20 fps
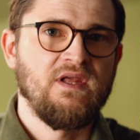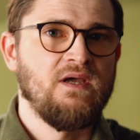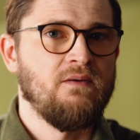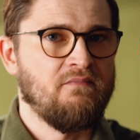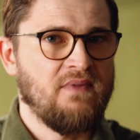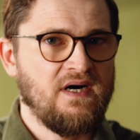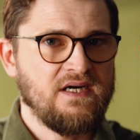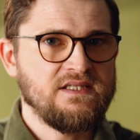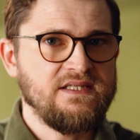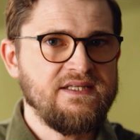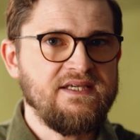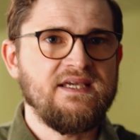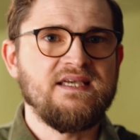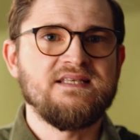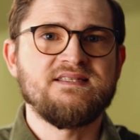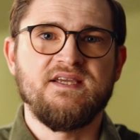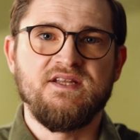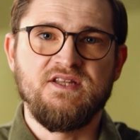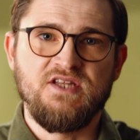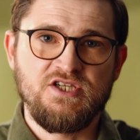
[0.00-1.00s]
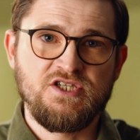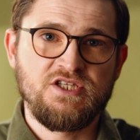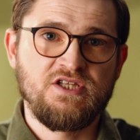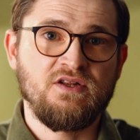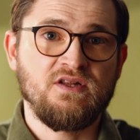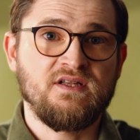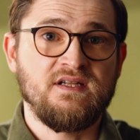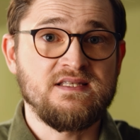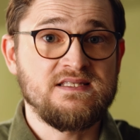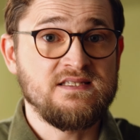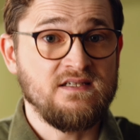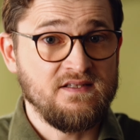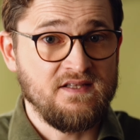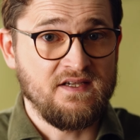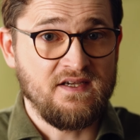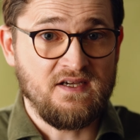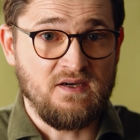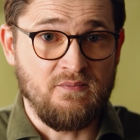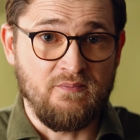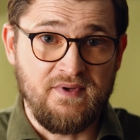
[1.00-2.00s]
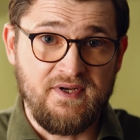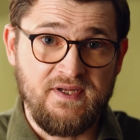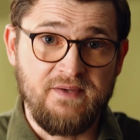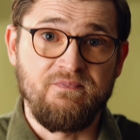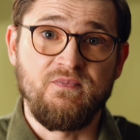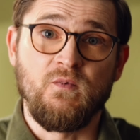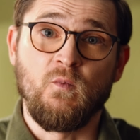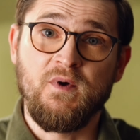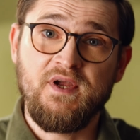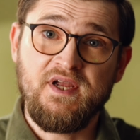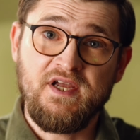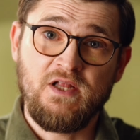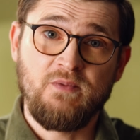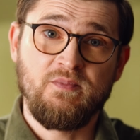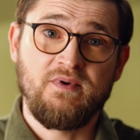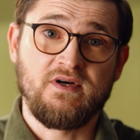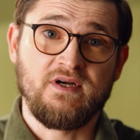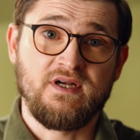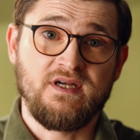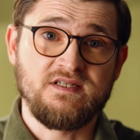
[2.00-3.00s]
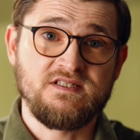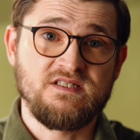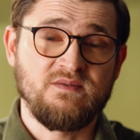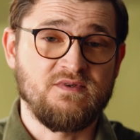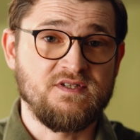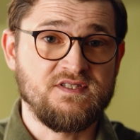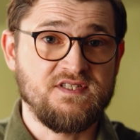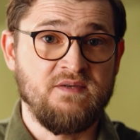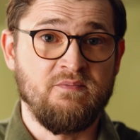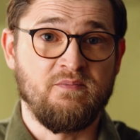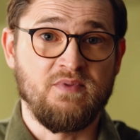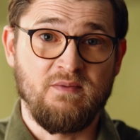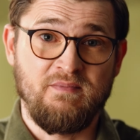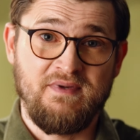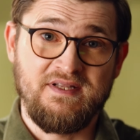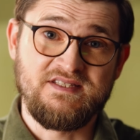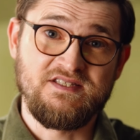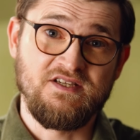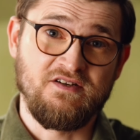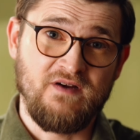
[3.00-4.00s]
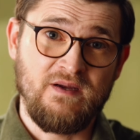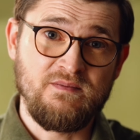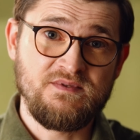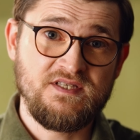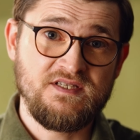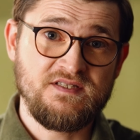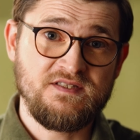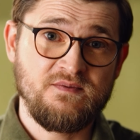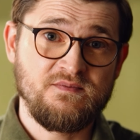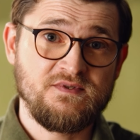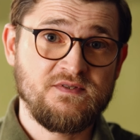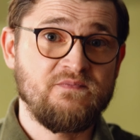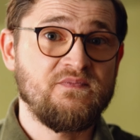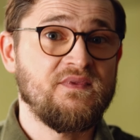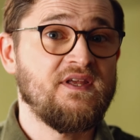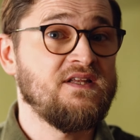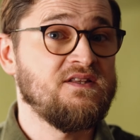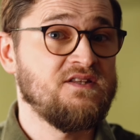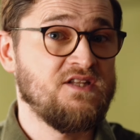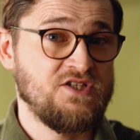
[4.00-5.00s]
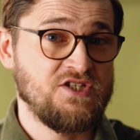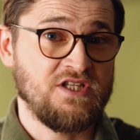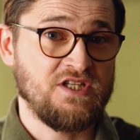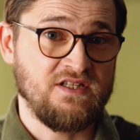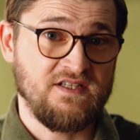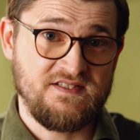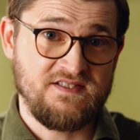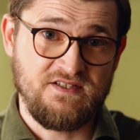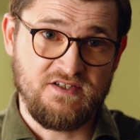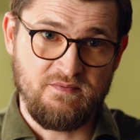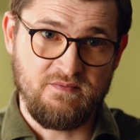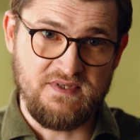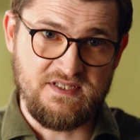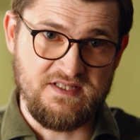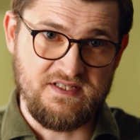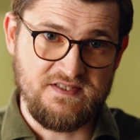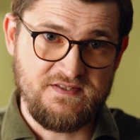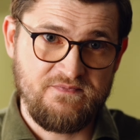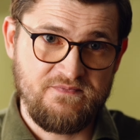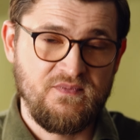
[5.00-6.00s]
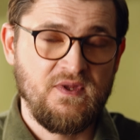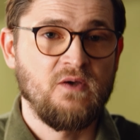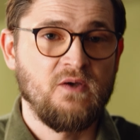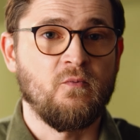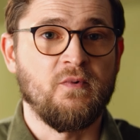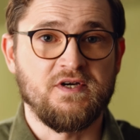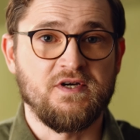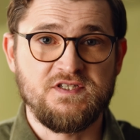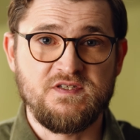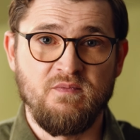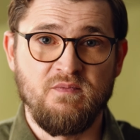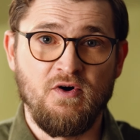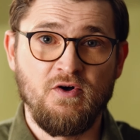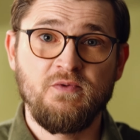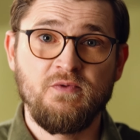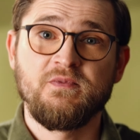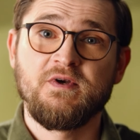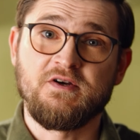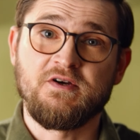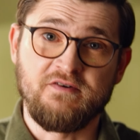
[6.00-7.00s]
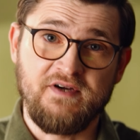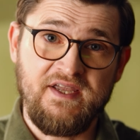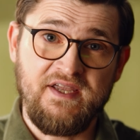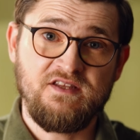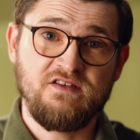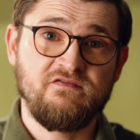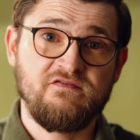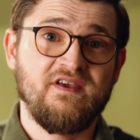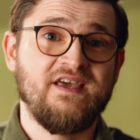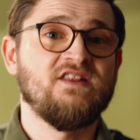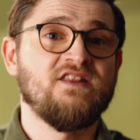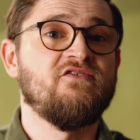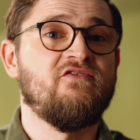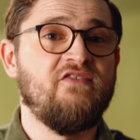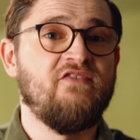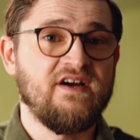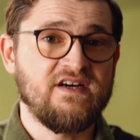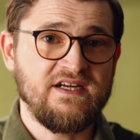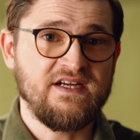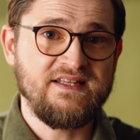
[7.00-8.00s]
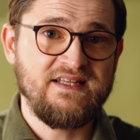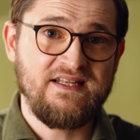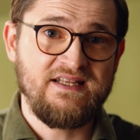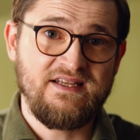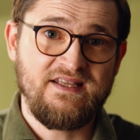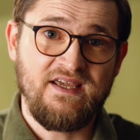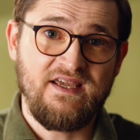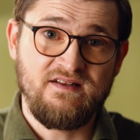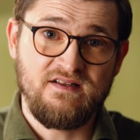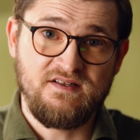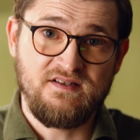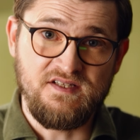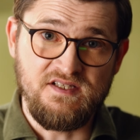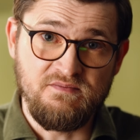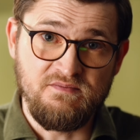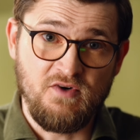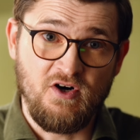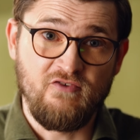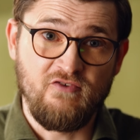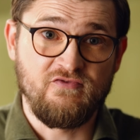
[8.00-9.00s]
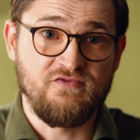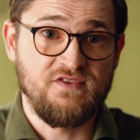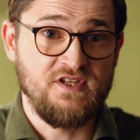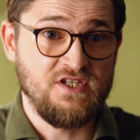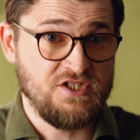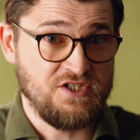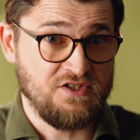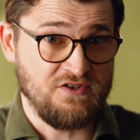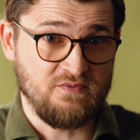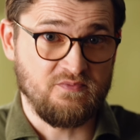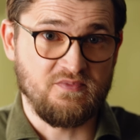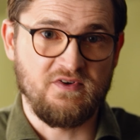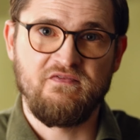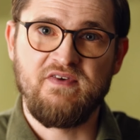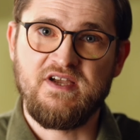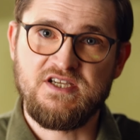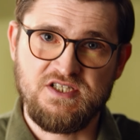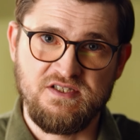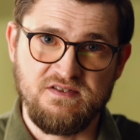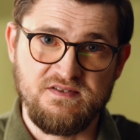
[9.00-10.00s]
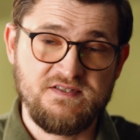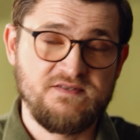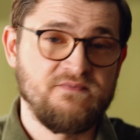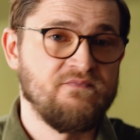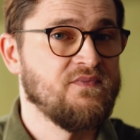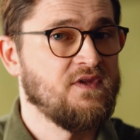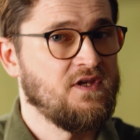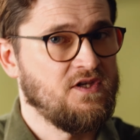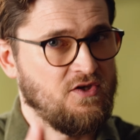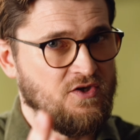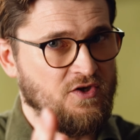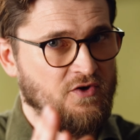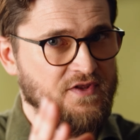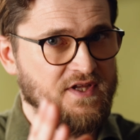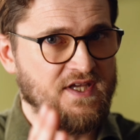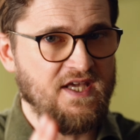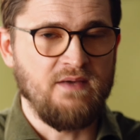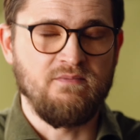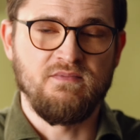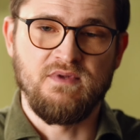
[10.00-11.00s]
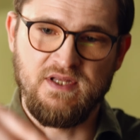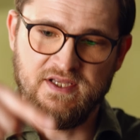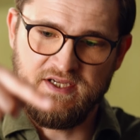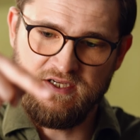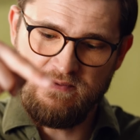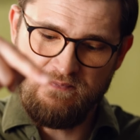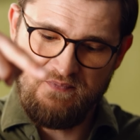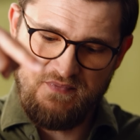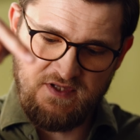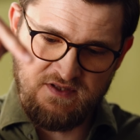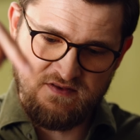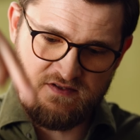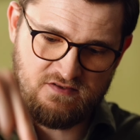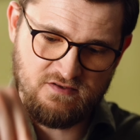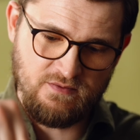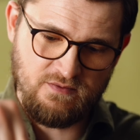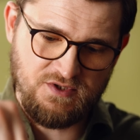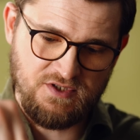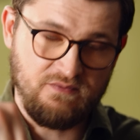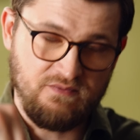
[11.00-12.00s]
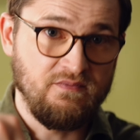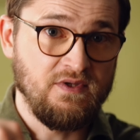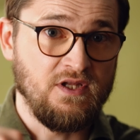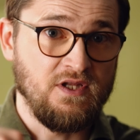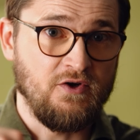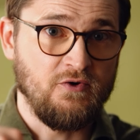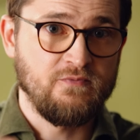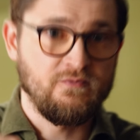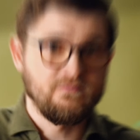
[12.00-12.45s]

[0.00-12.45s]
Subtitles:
Monthly is a digital consulting company. We help our customers implement CRM systems and digitalize their business. We're a small, creative, and very dedicated team of digital professionals. You know the game. Link in description below.